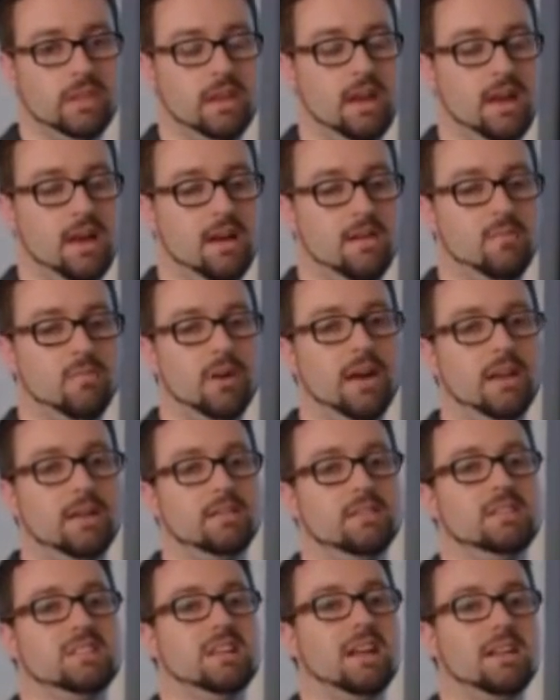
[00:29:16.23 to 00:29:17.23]
But
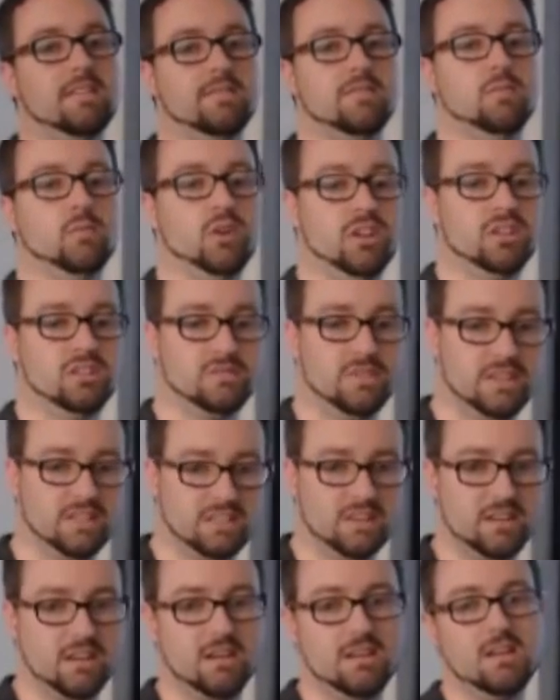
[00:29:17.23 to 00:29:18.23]
starting from Windows
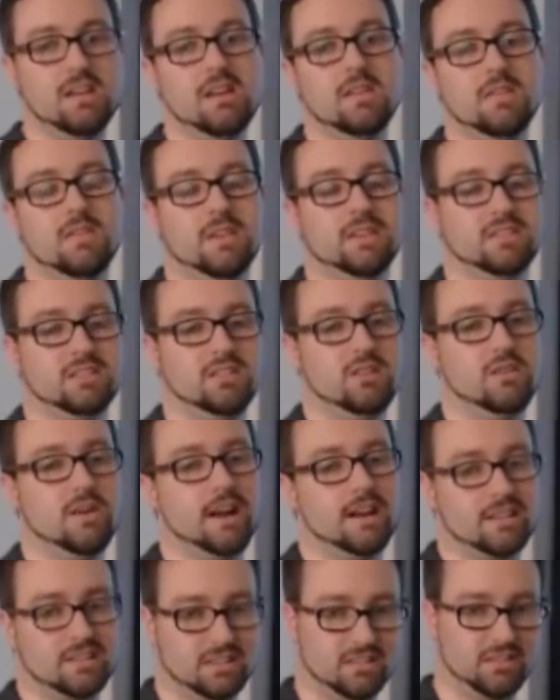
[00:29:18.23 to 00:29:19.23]
Vista, there's a new
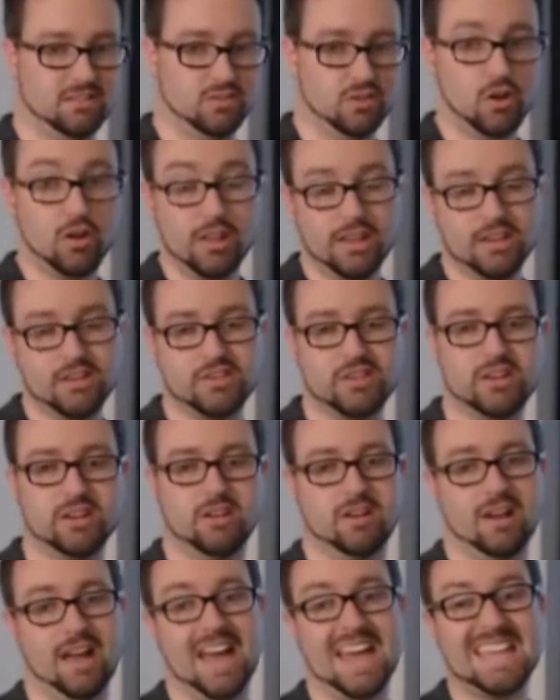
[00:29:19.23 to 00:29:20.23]
access control entry,
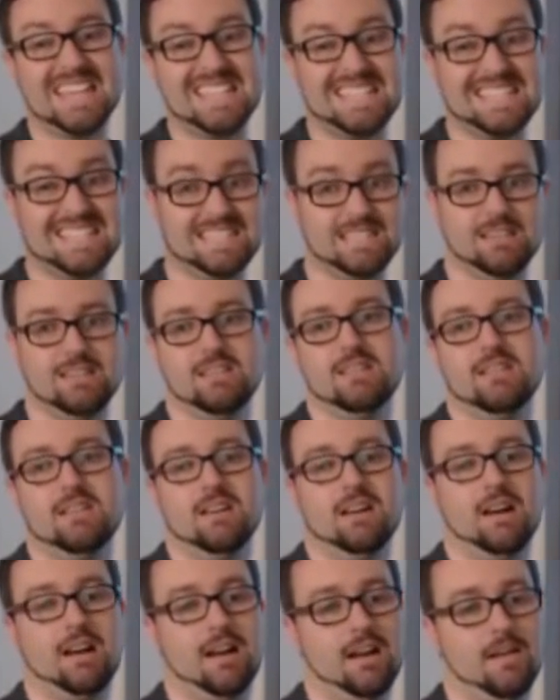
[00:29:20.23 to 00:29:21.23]
or ACE,
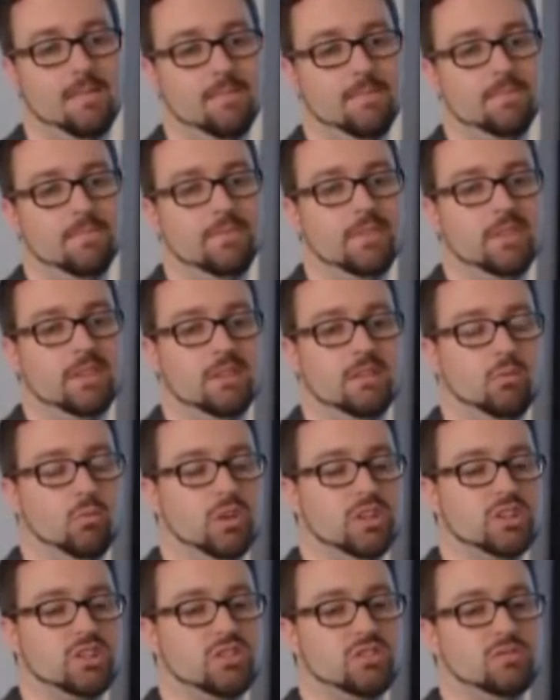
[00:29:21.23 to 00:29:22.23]

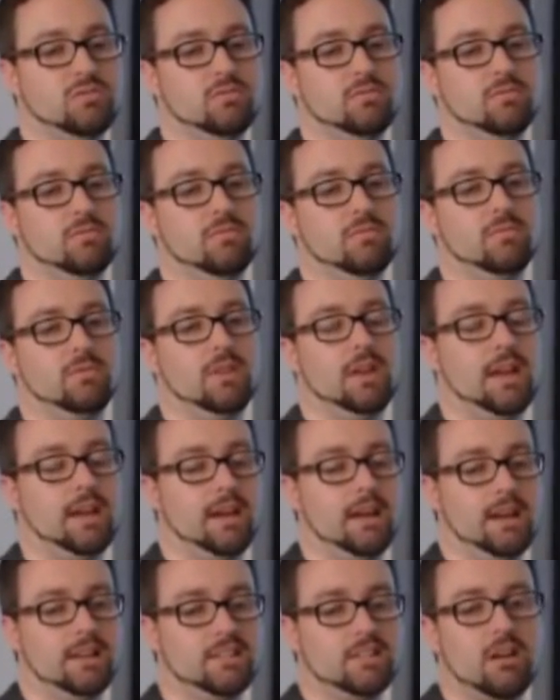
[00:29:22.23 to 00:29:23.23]
which
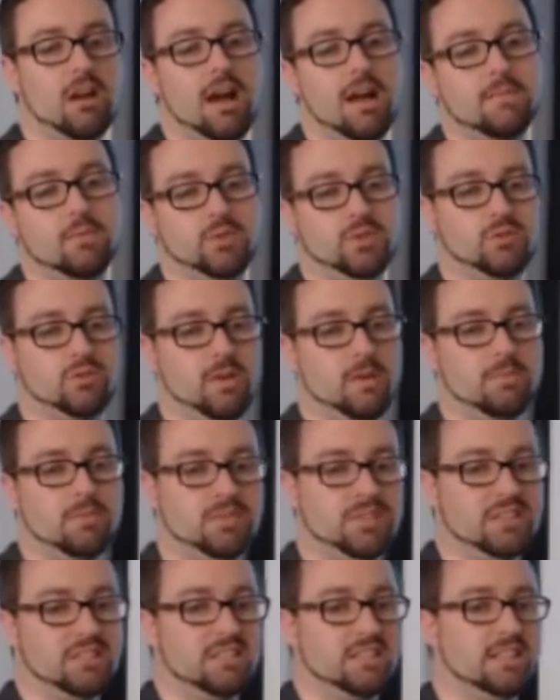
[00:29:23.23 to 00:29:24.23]
a type which
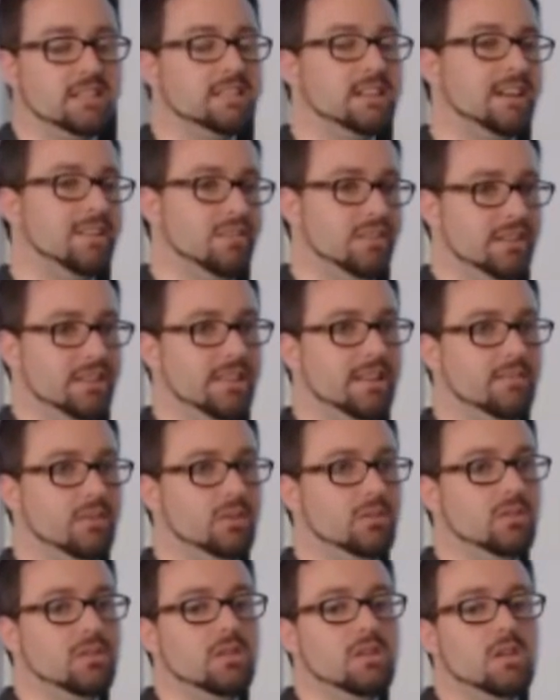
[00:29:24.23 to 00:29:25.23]
represents an integrity
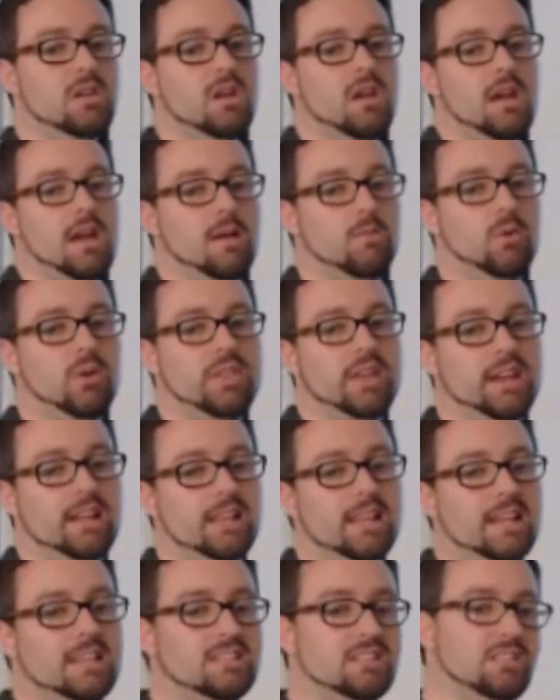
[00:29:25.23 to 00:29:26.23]
level. And what that
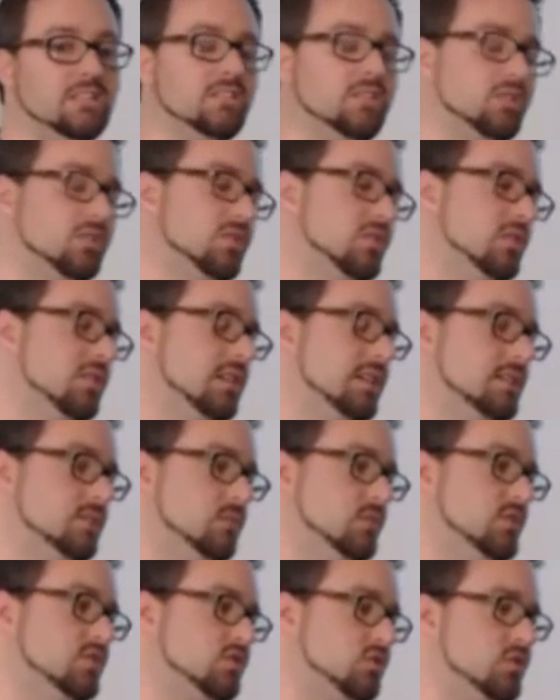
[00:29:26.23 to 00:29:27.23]
allows you to do is
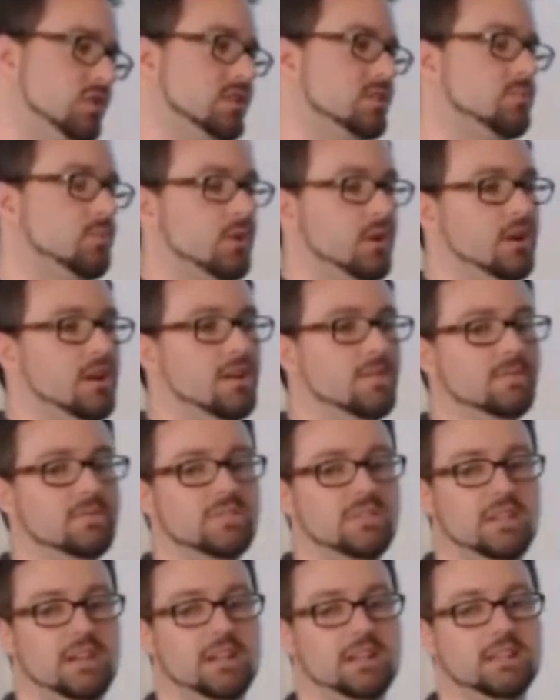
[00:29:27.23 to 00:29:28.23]
restrict programs
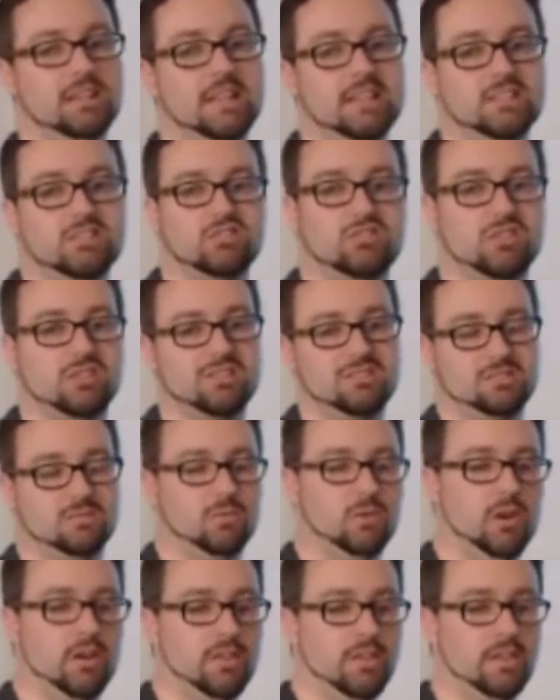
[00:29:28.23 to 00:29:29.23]
that are less
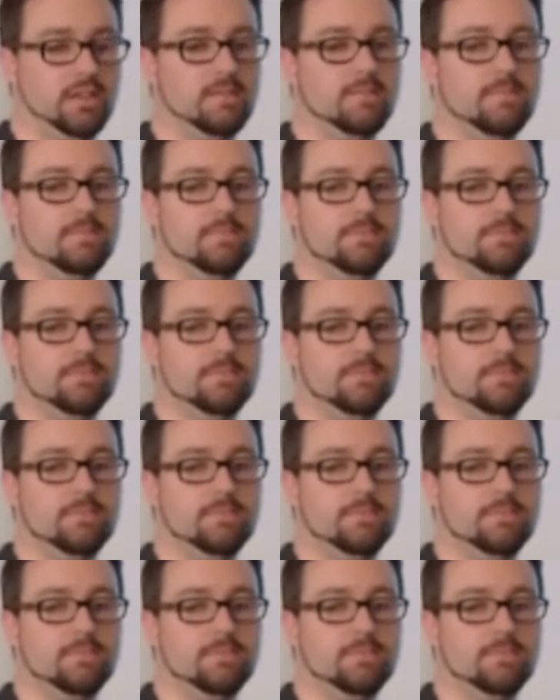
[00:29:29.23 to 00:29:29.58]
trustworthy.